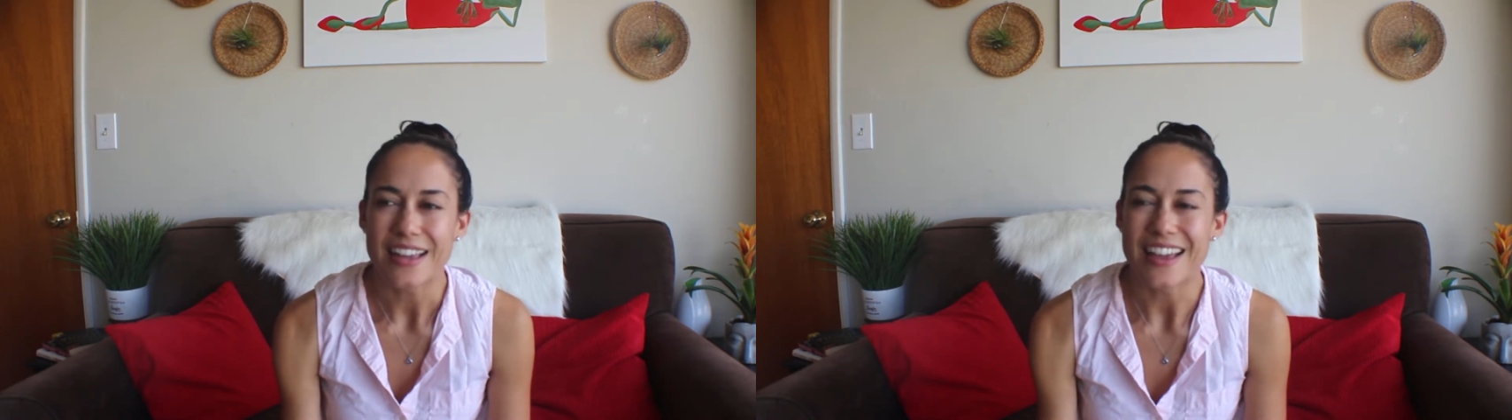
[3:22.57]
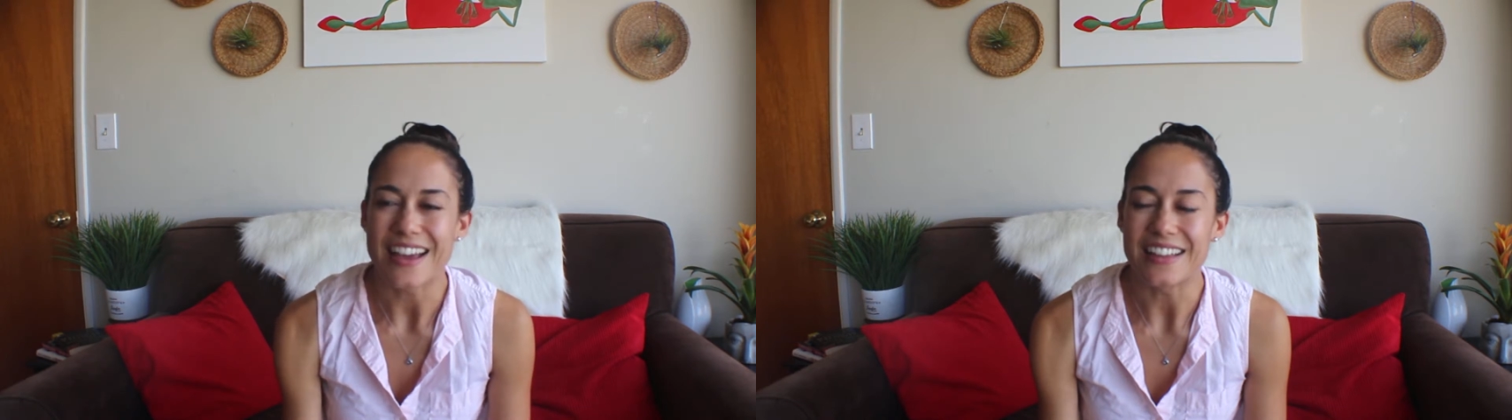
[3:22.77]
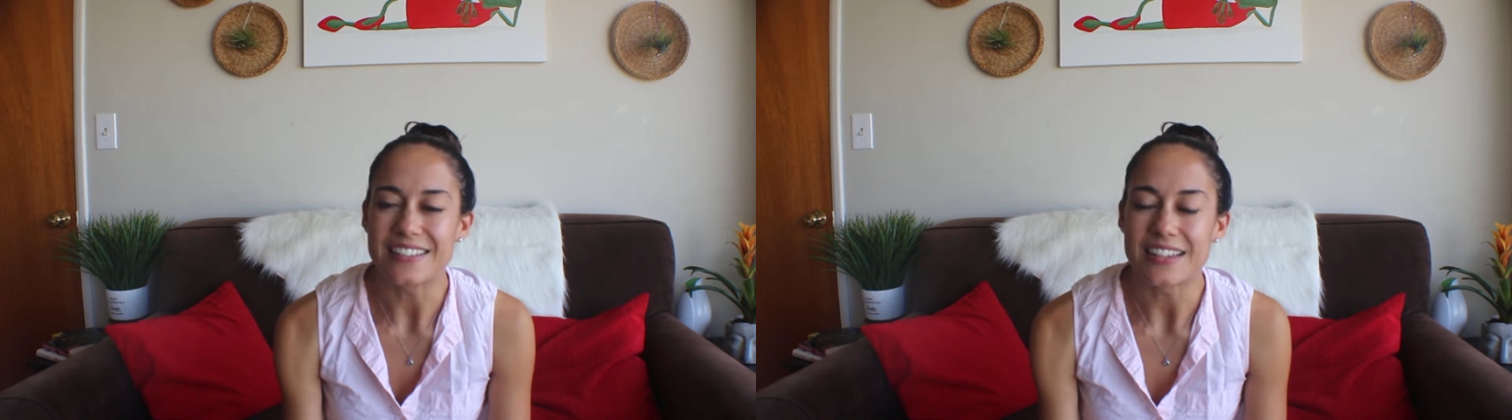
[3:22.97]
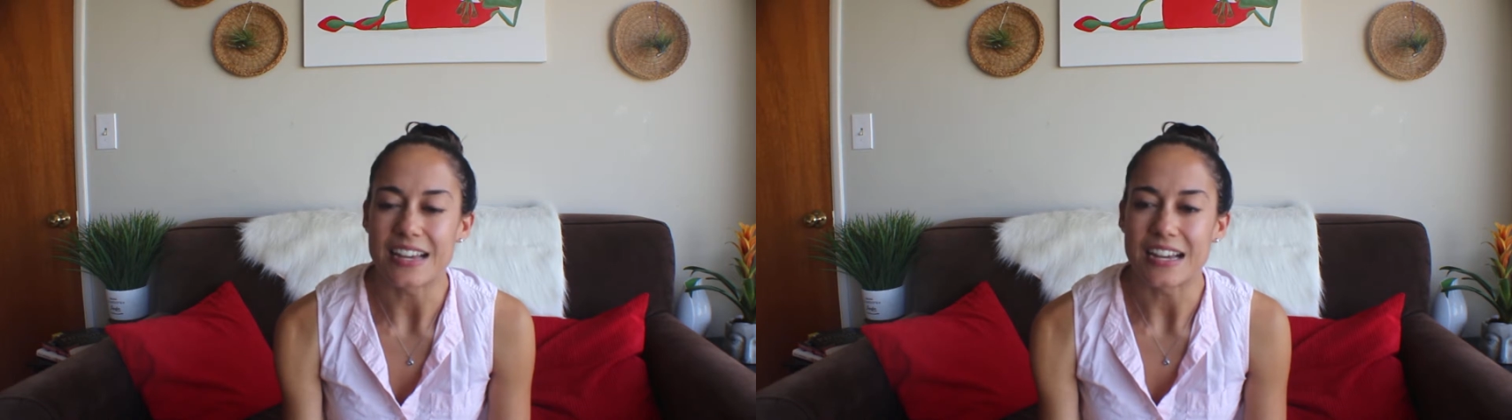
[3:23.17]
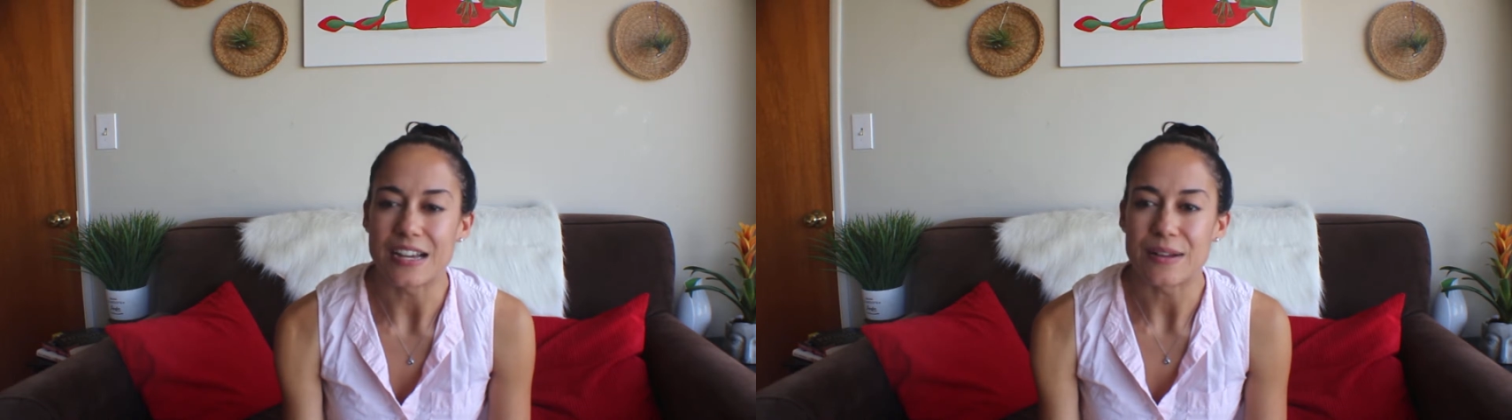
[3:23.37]
And
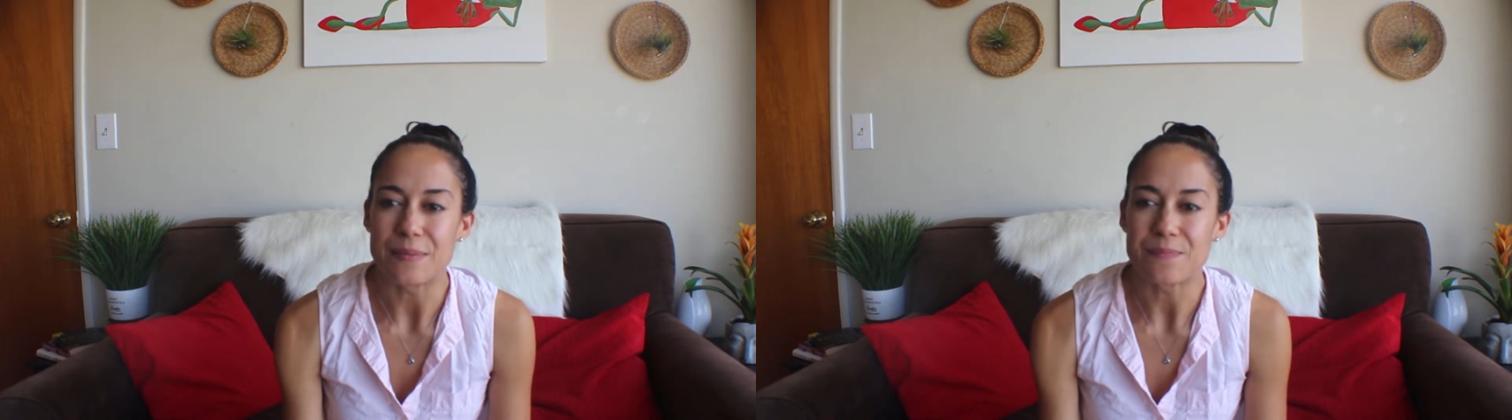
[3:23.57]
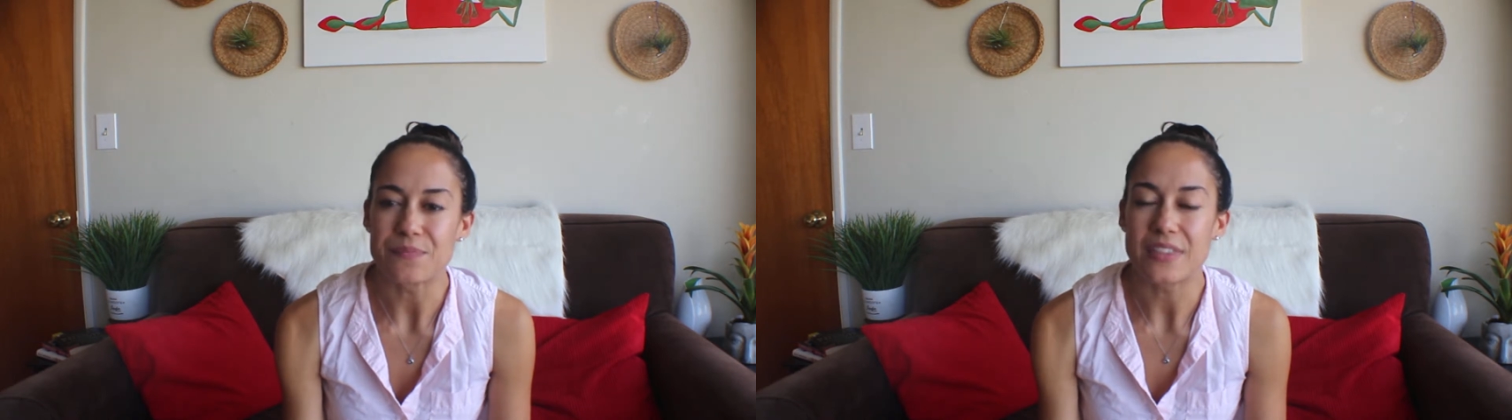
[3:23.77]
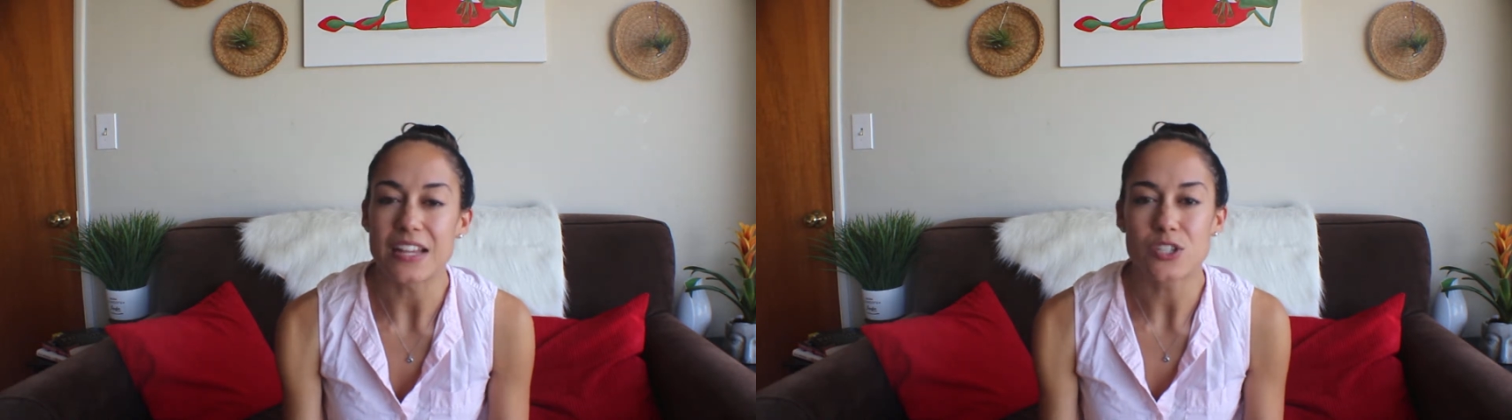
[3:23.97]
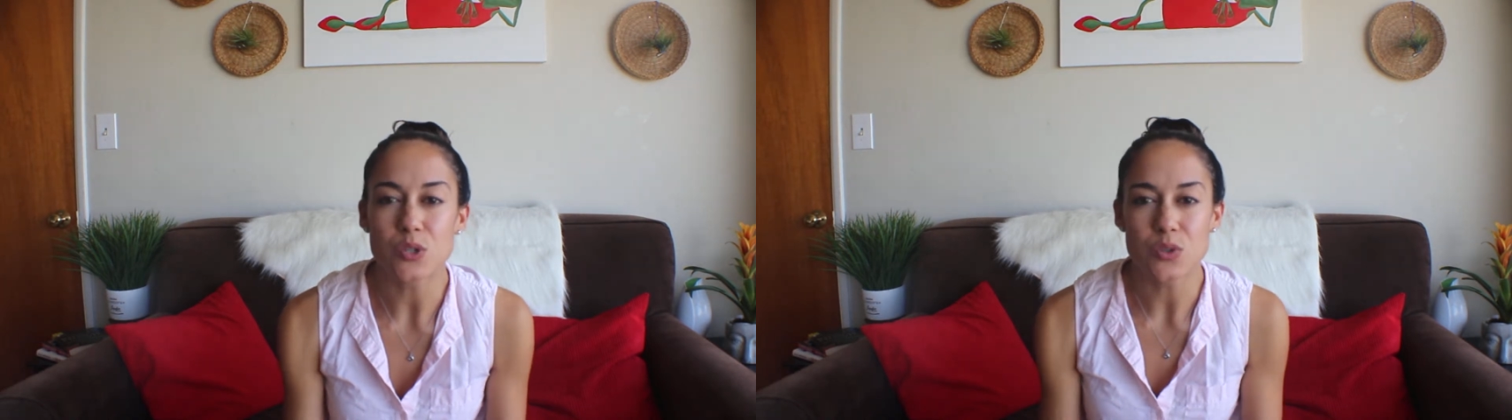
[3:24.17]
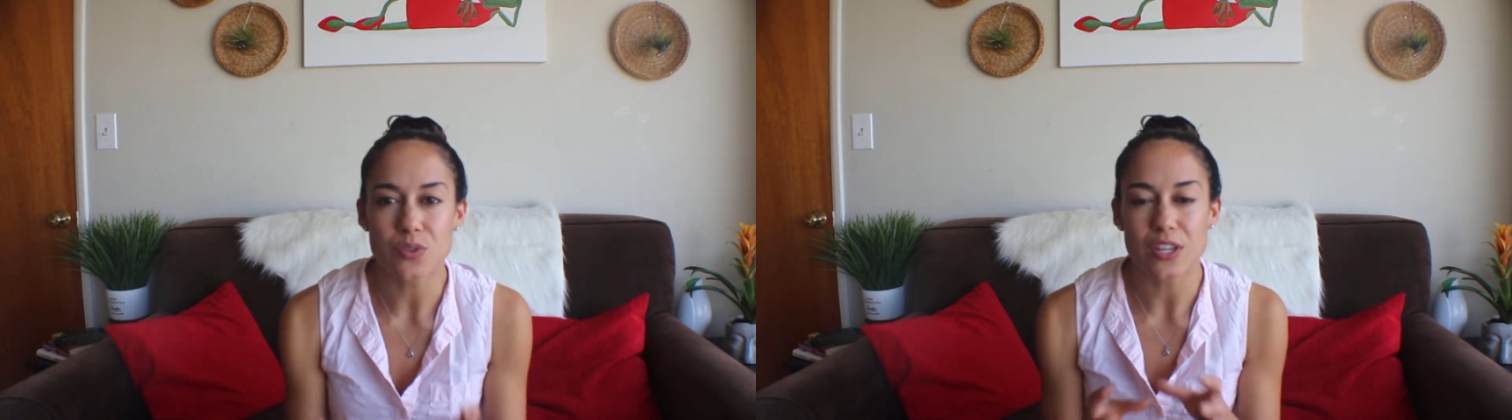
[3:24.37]
they
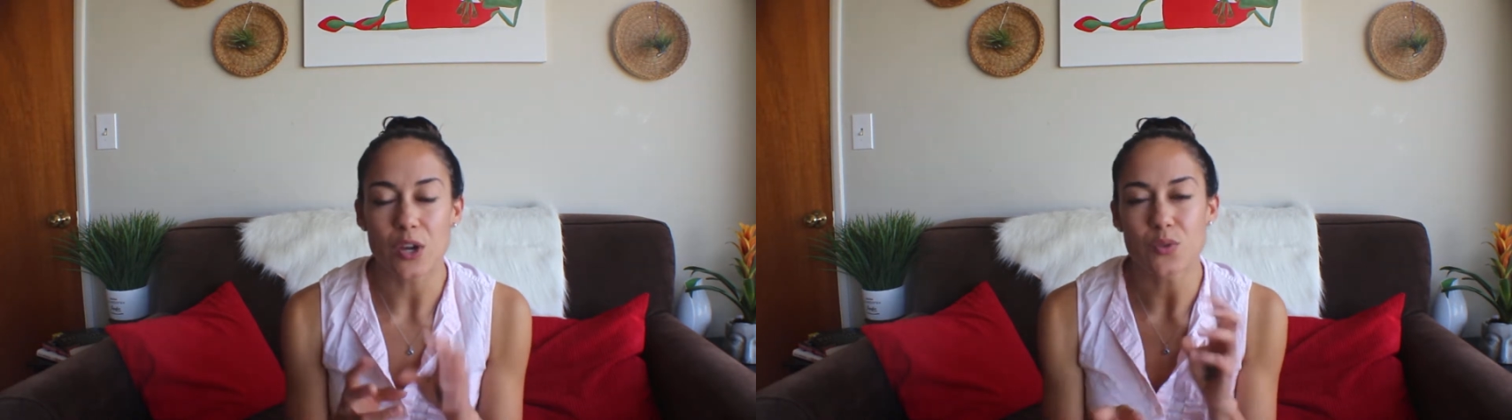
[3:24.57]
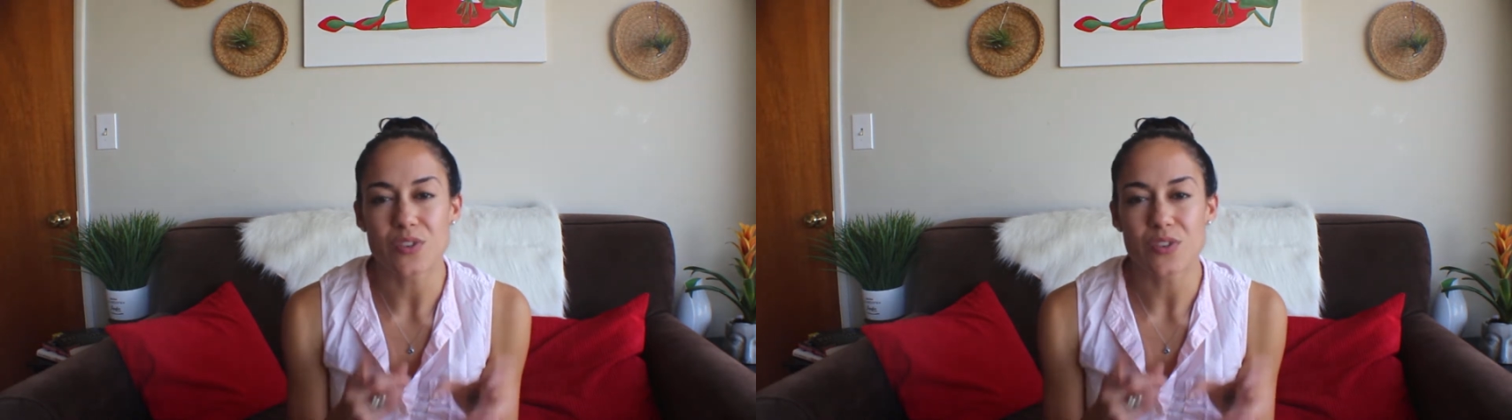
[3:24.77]
go